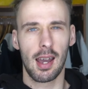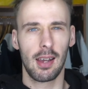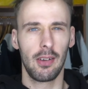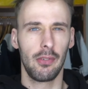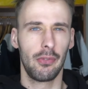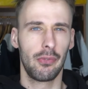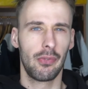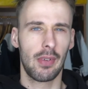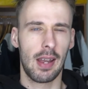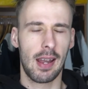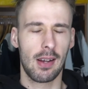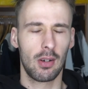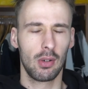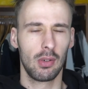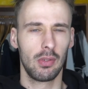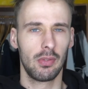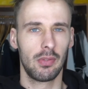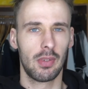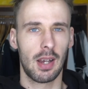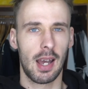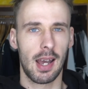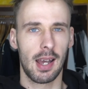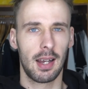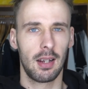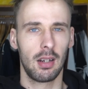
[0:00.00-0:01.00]
I've found
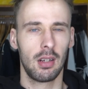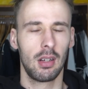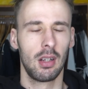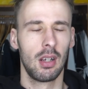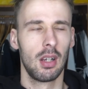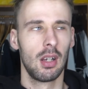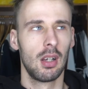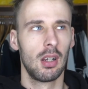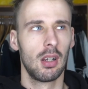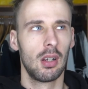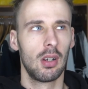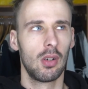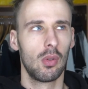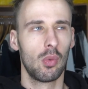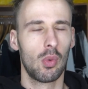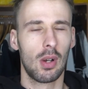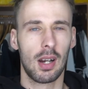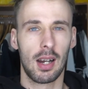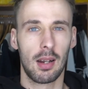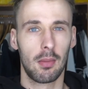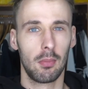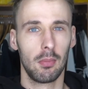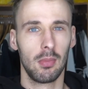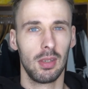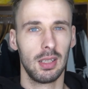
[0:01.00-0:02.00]
that when
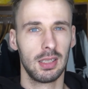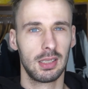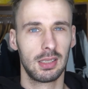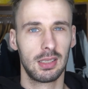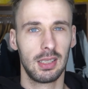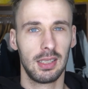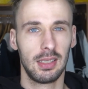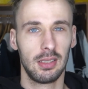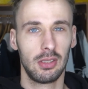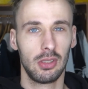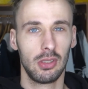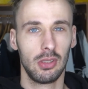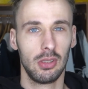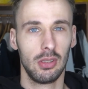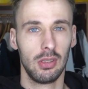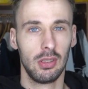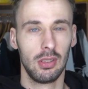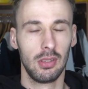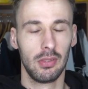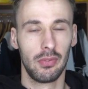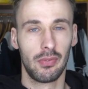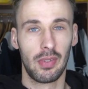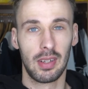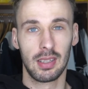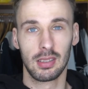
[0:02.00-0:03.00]
I'm listening
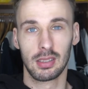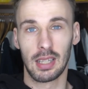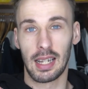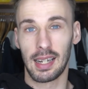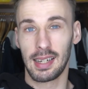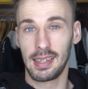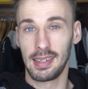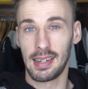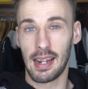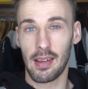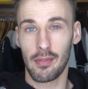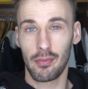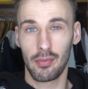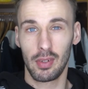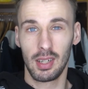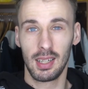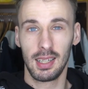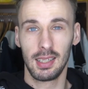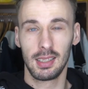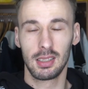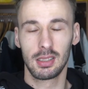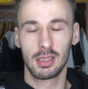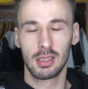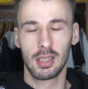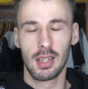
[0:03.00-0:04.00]
to things like
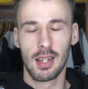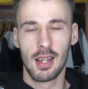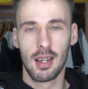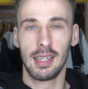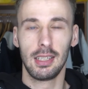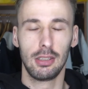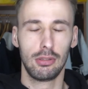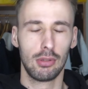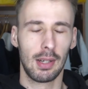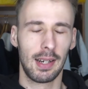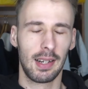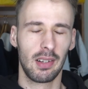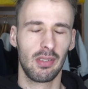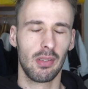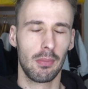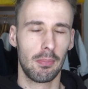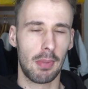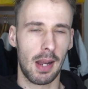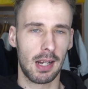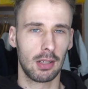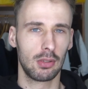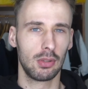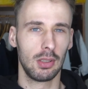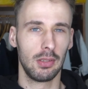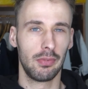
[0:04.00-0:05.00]
Netflix, it drains the
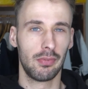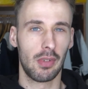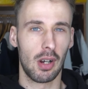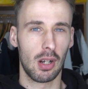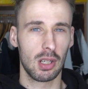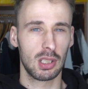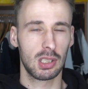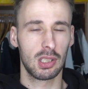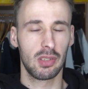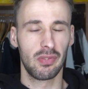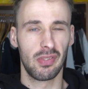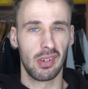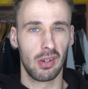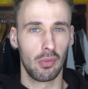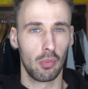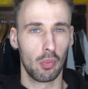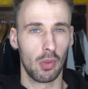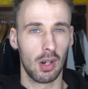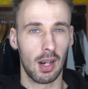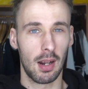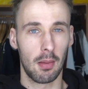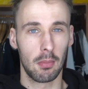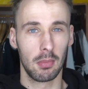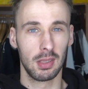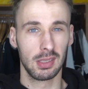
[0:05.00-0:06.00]
battery faster than
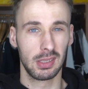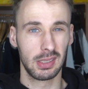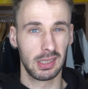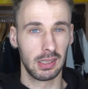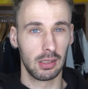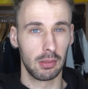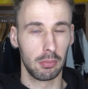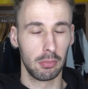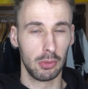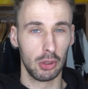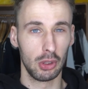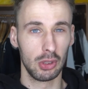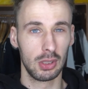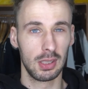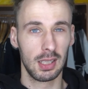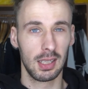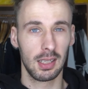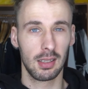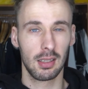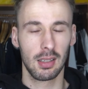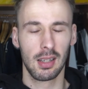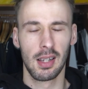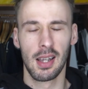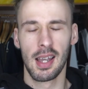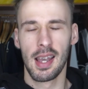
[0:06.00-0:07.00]
when I'm listening to
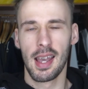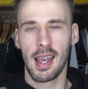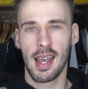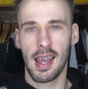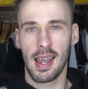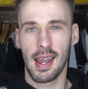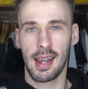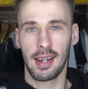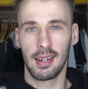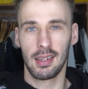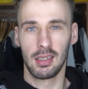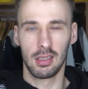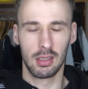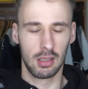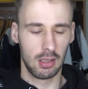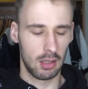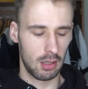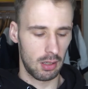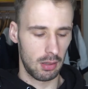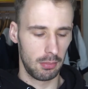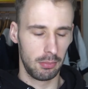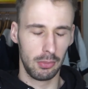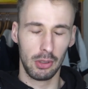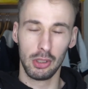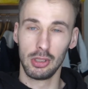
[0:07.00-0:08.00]
music. And
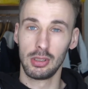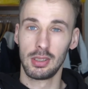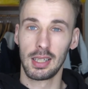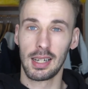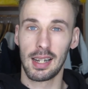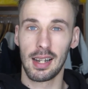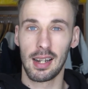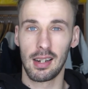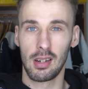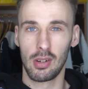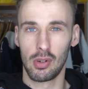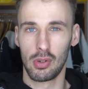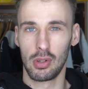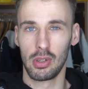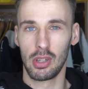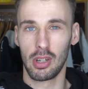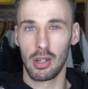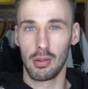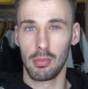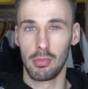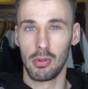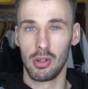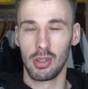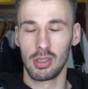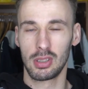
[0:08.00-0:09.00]
music and
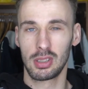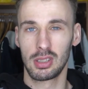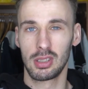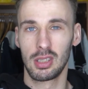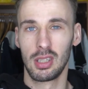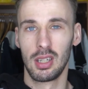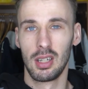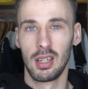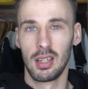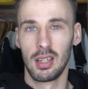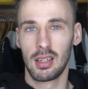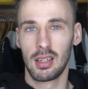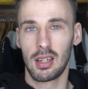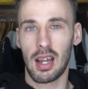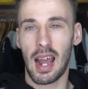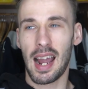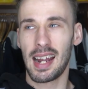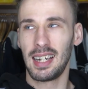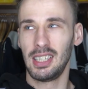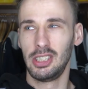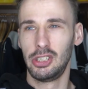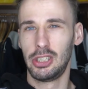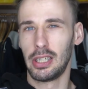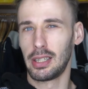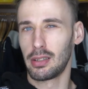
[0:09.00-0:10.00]
audiobooks,
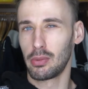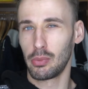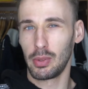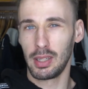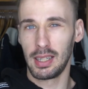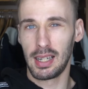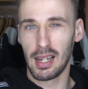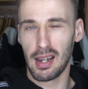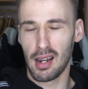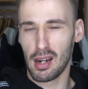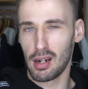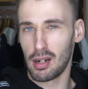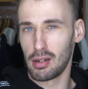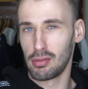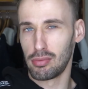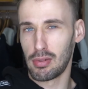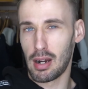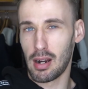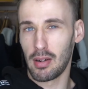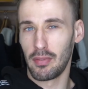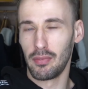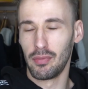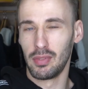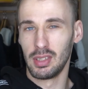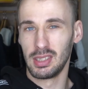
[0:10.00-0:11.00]
I generally get
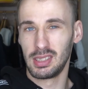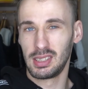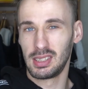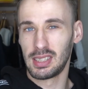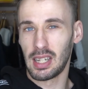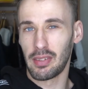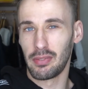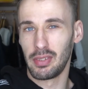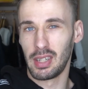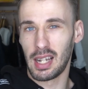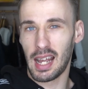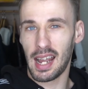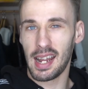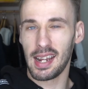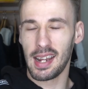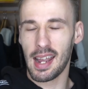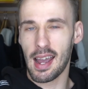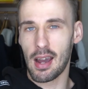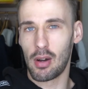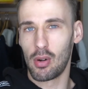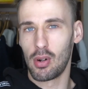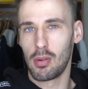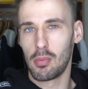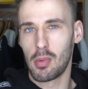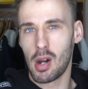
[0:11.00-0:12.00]
around the 7 to 8
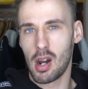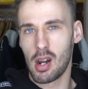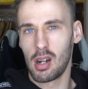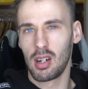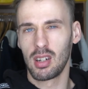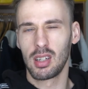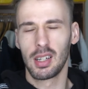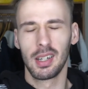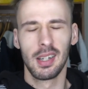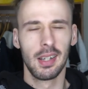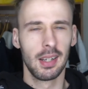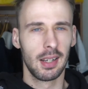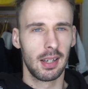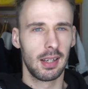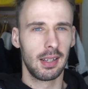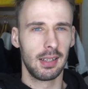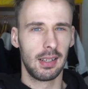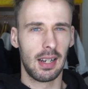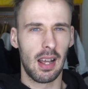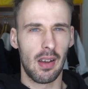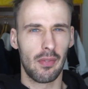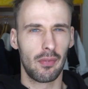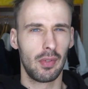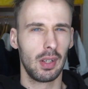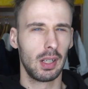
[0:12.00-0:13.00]
hour mark,
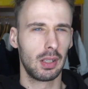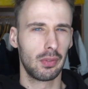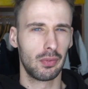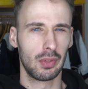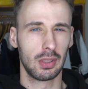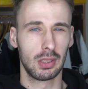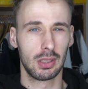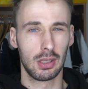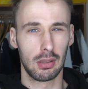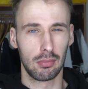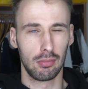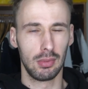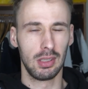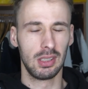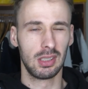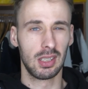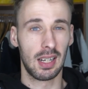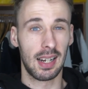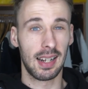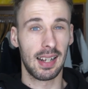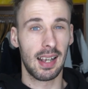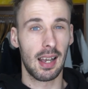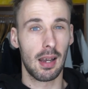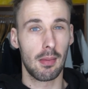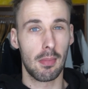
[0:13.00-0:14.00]
and Netflix for some reason
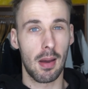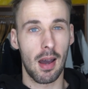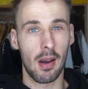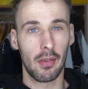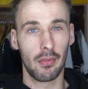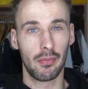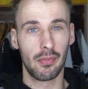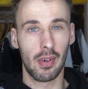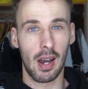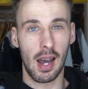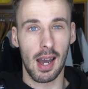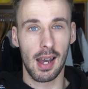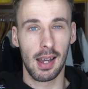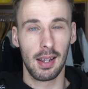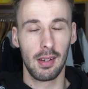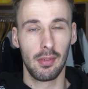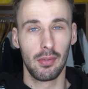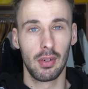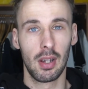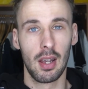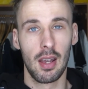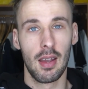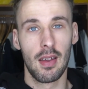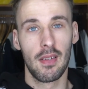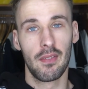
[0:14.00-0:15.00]
I get about 5.
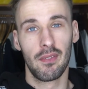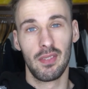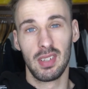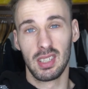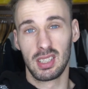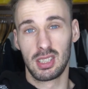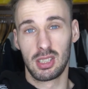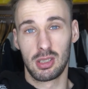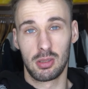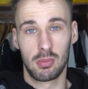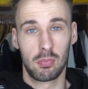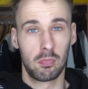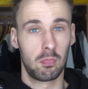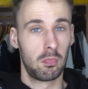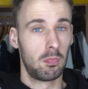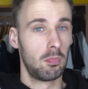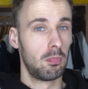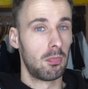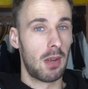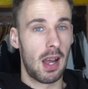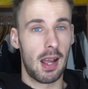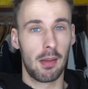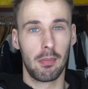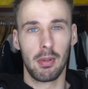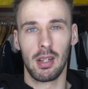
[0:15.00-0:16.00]
This
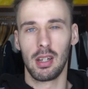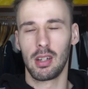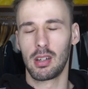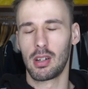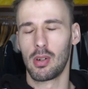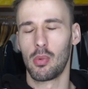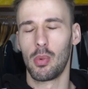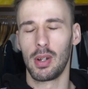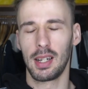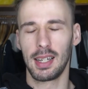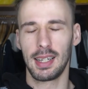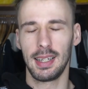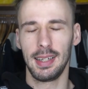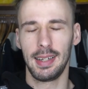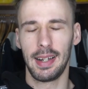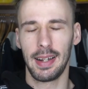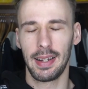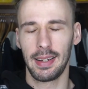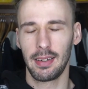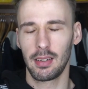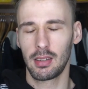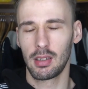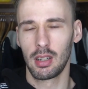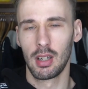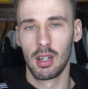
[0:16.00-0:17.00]
might be a coinky
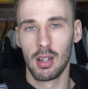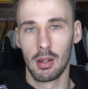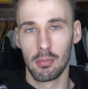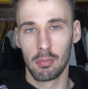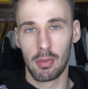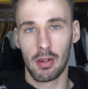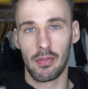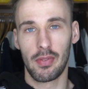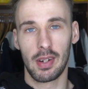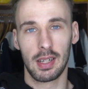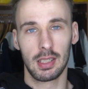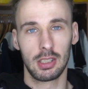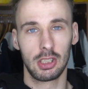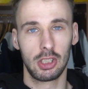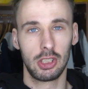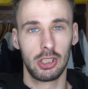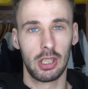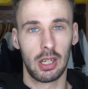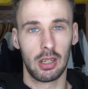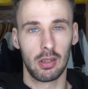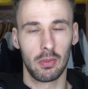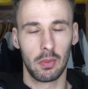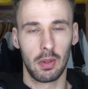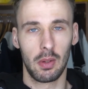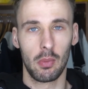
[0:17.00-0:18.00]
dink, but that's
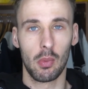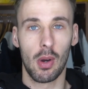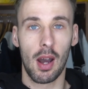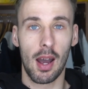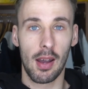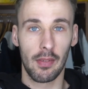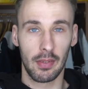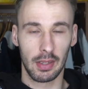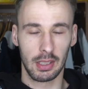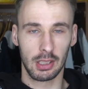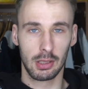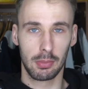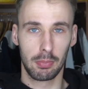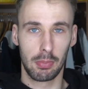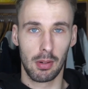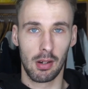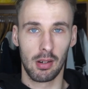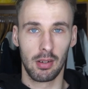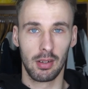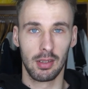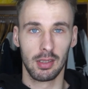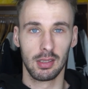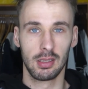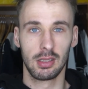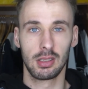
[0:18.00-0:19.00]
generally what I've
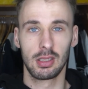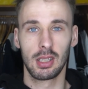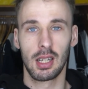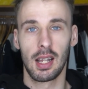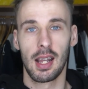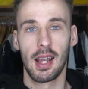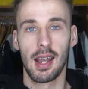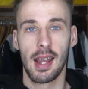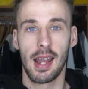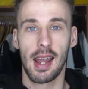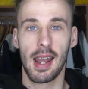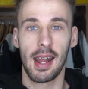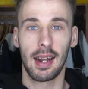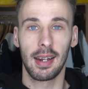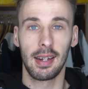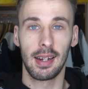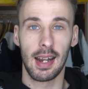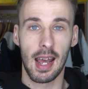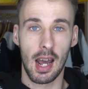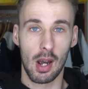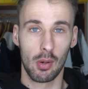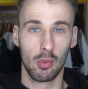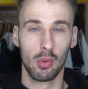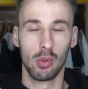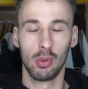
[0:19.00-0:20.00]
experienced. And
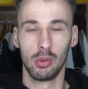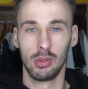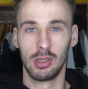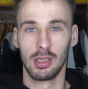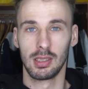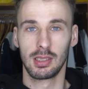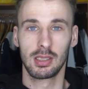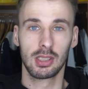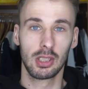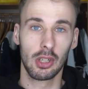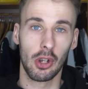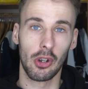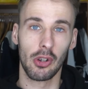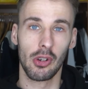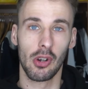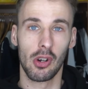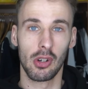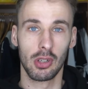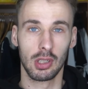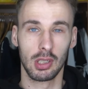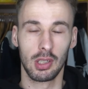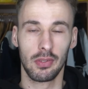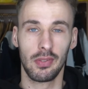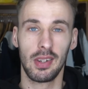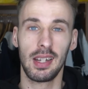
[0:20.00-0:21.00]
now we'll just go
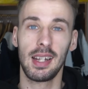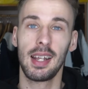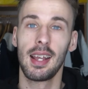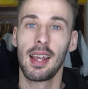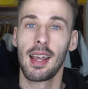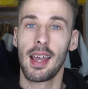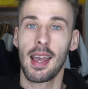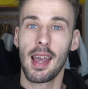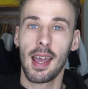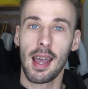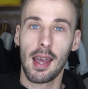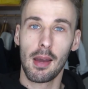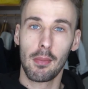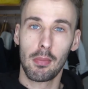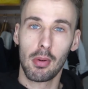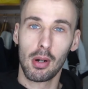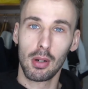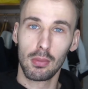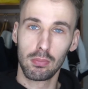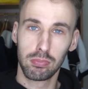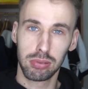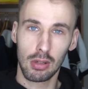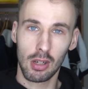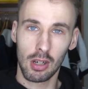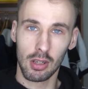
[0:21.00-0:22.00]
on to the
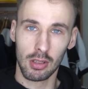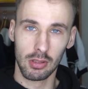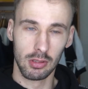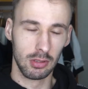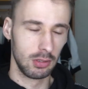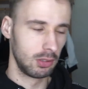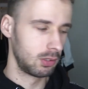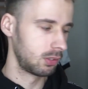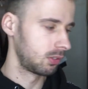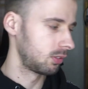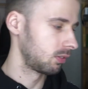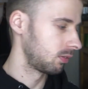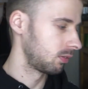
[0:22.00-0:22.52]
AirPods Pros.